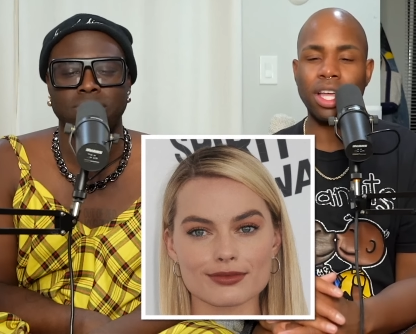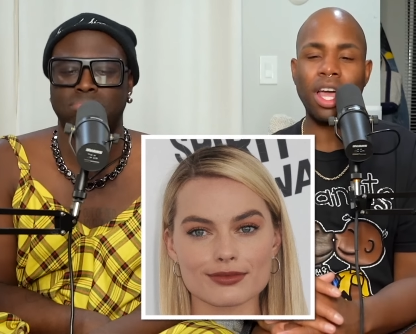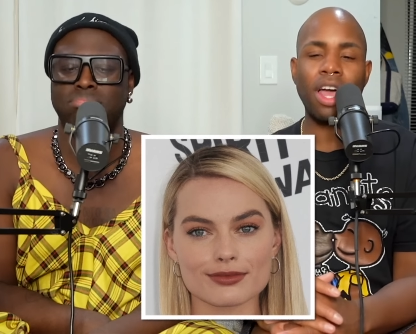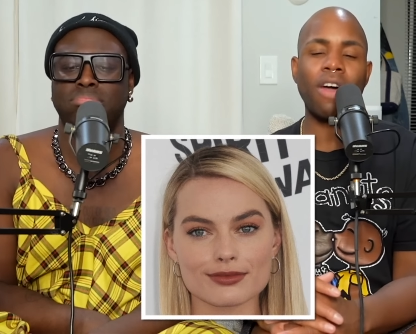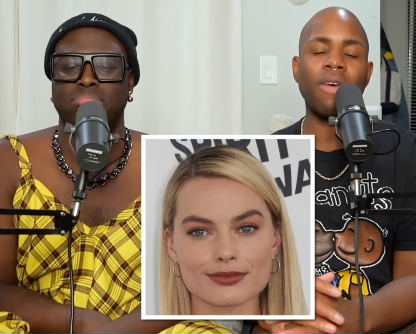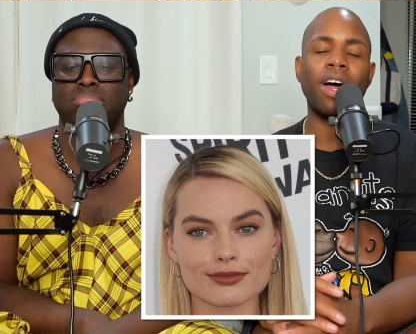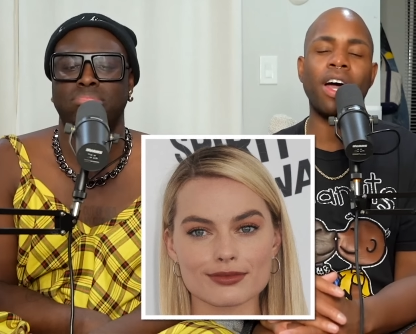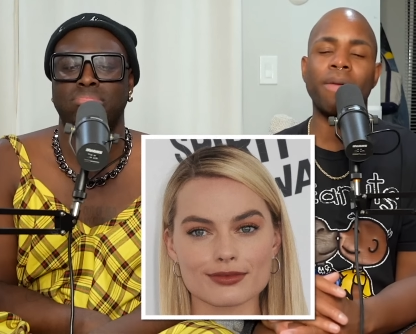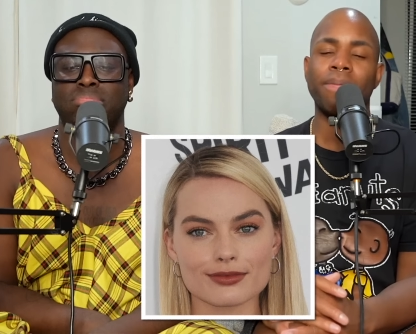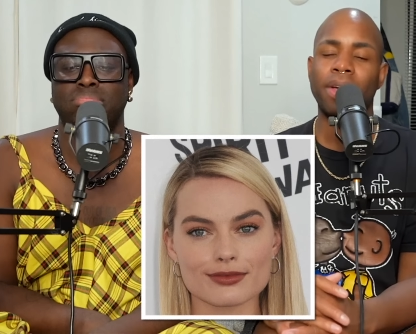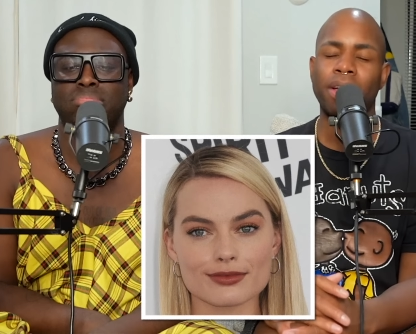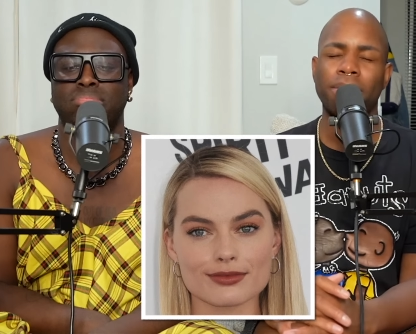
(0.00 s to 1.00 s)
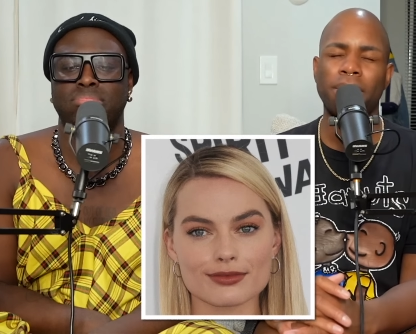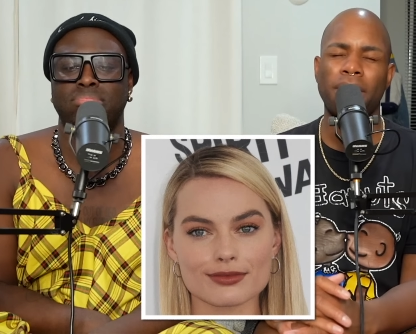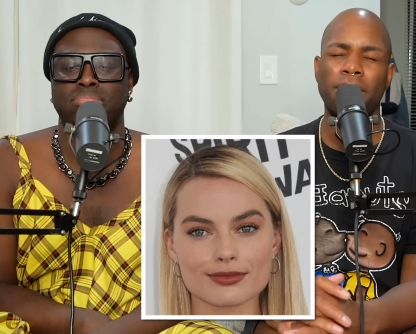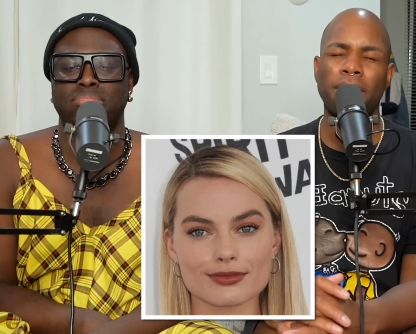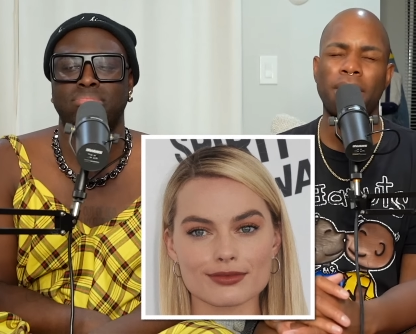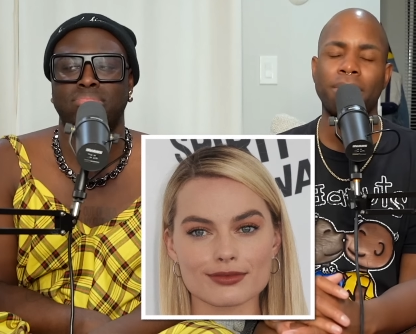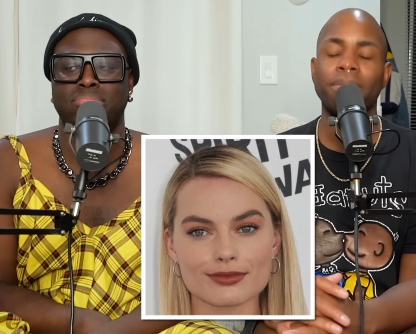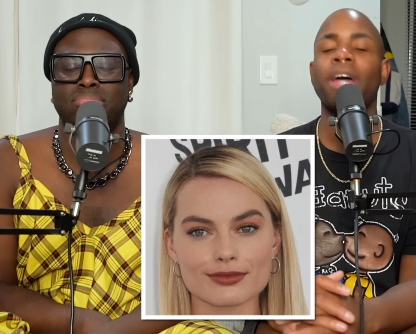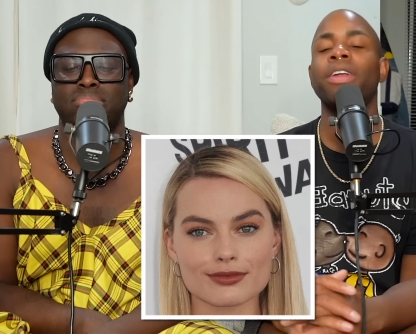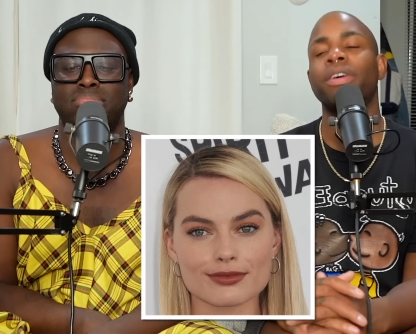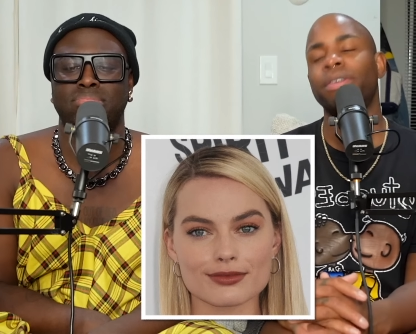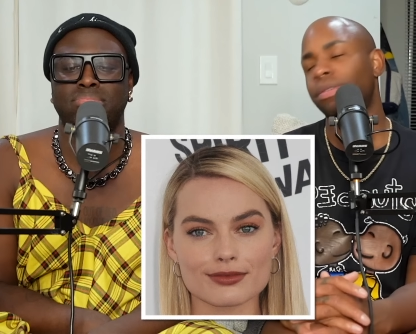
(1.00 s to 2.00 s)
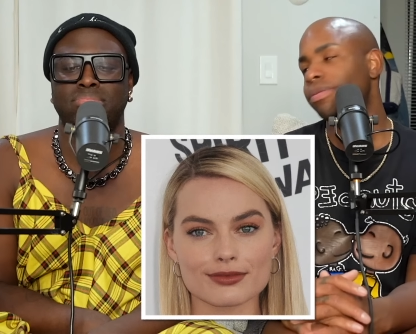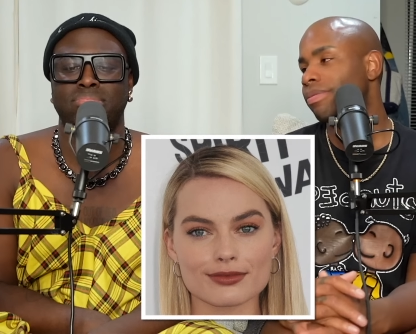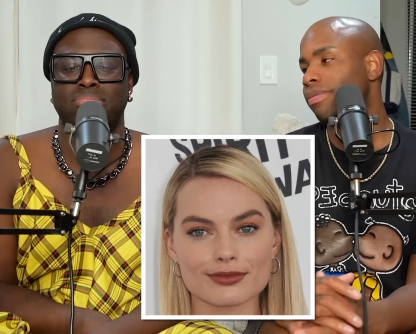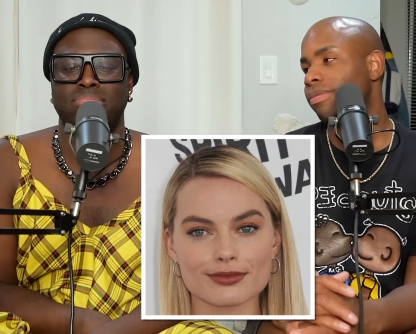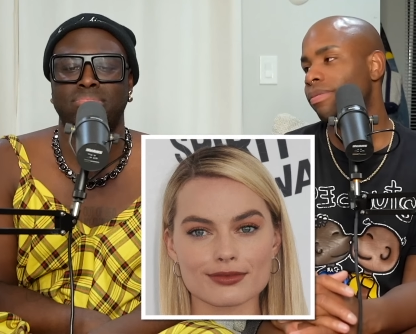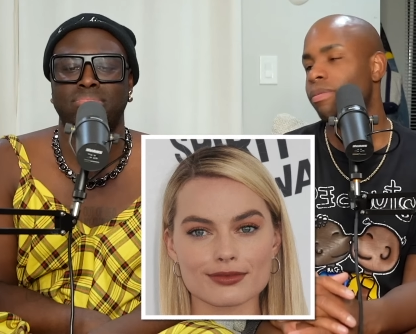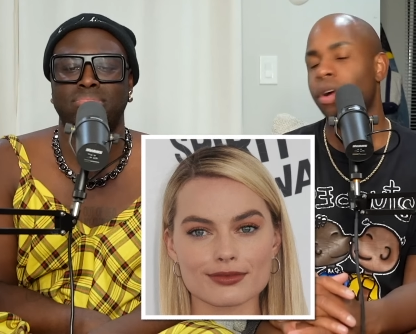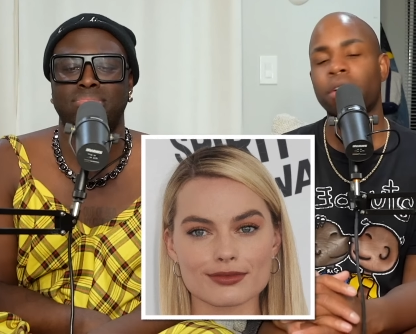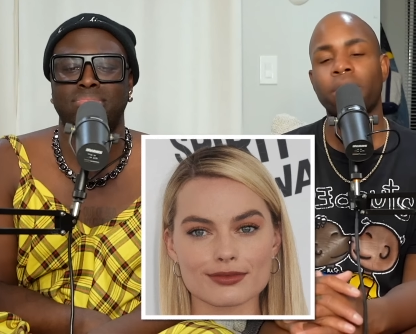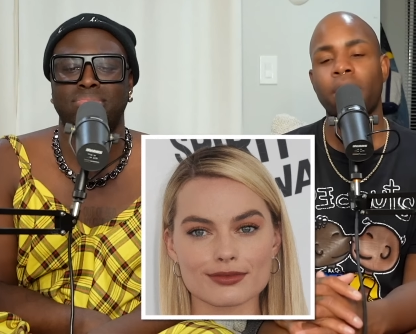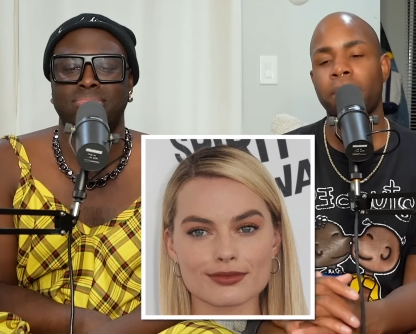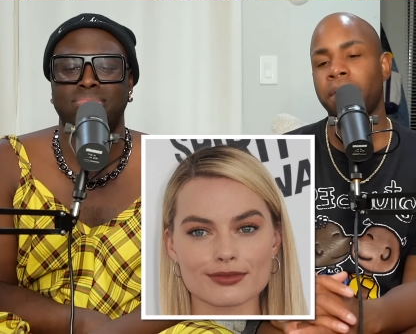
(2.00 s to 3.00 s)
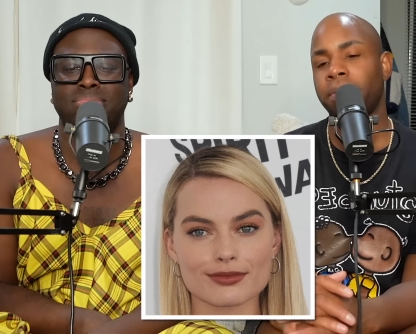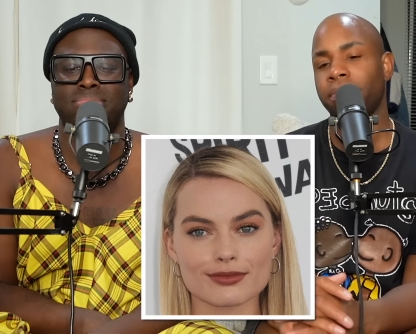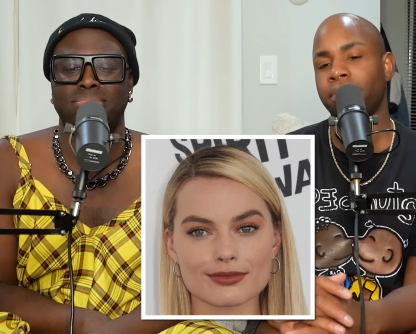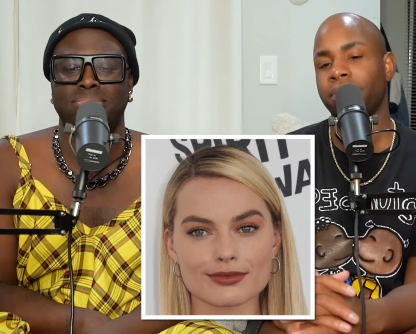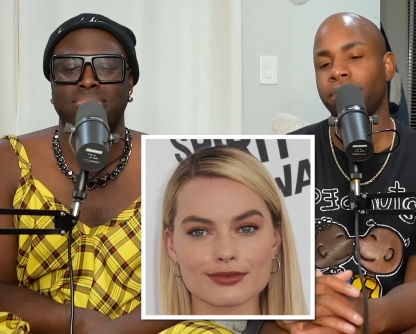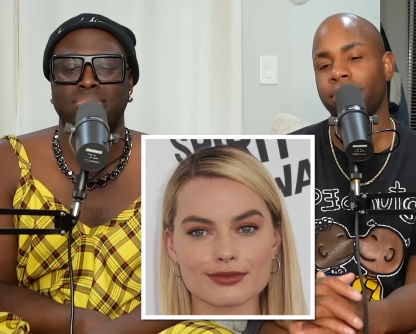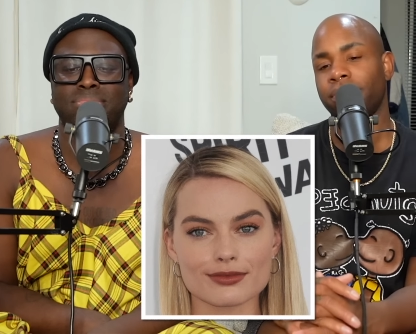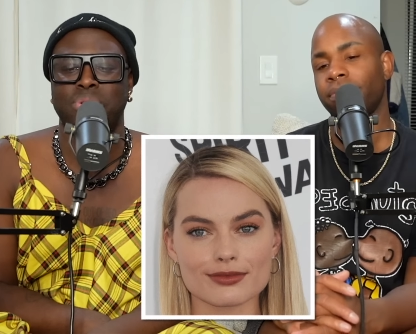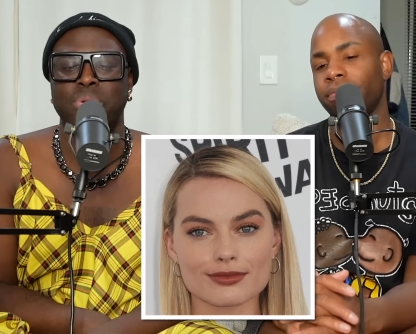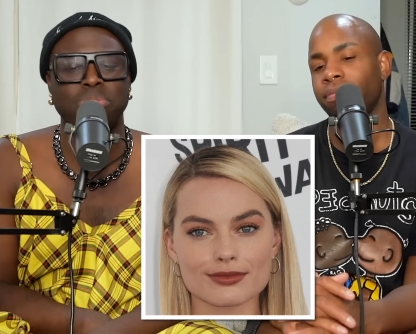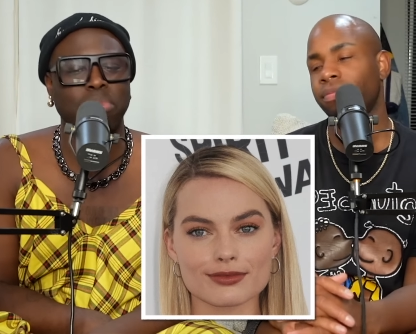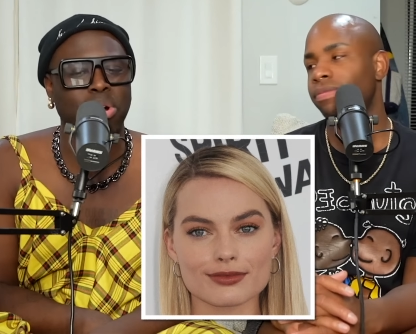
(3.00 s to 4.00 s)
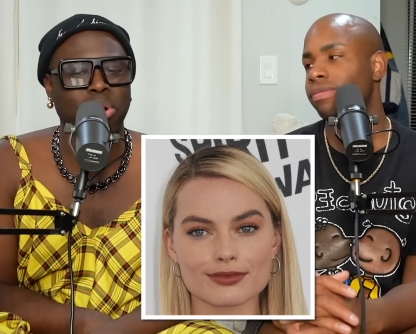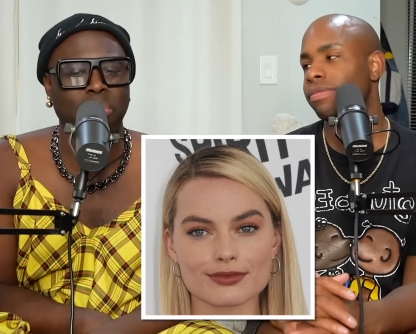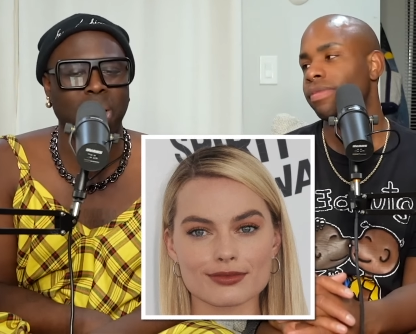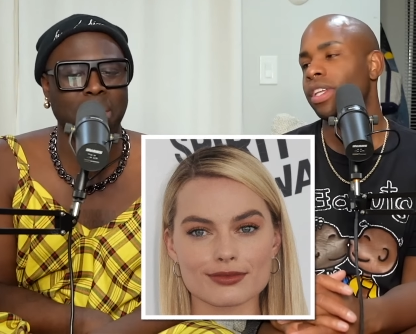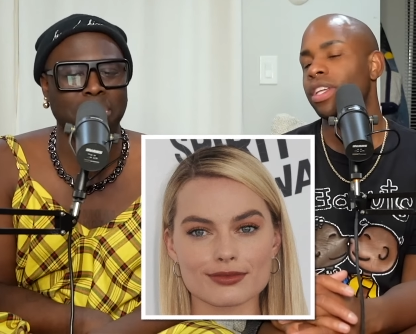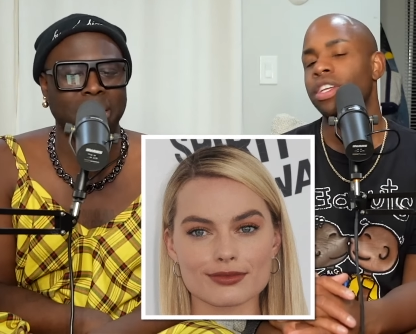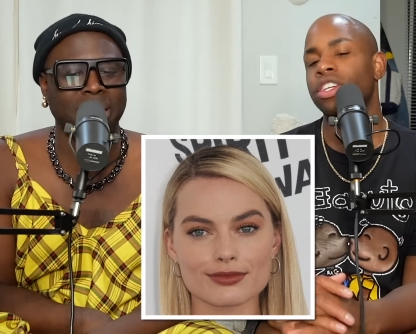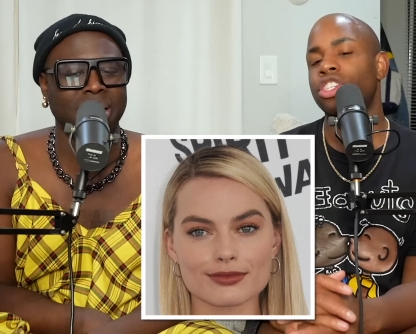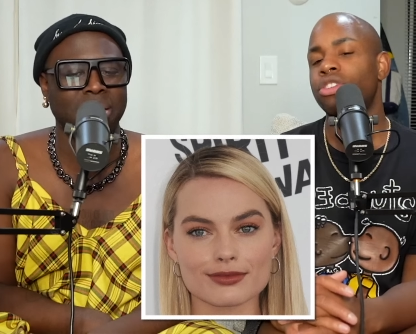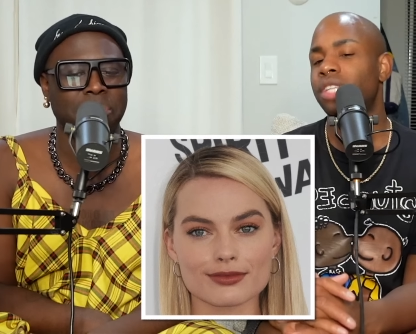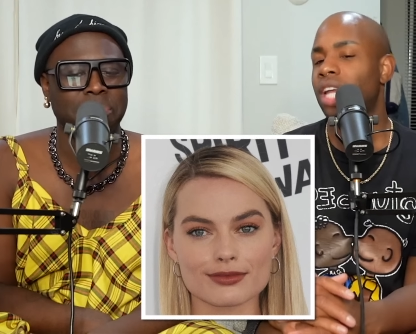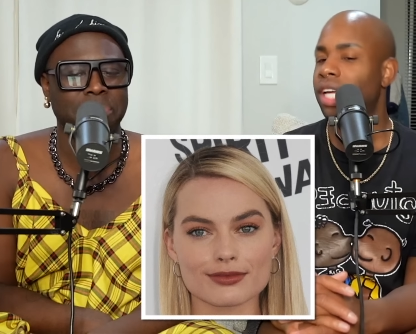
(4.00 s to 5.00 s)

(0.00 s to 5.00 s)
Speaker 1: Oh, um, um, um, um, I know who. Margot Robbie. Who's Margot
Speaker 2: Robbie? She was in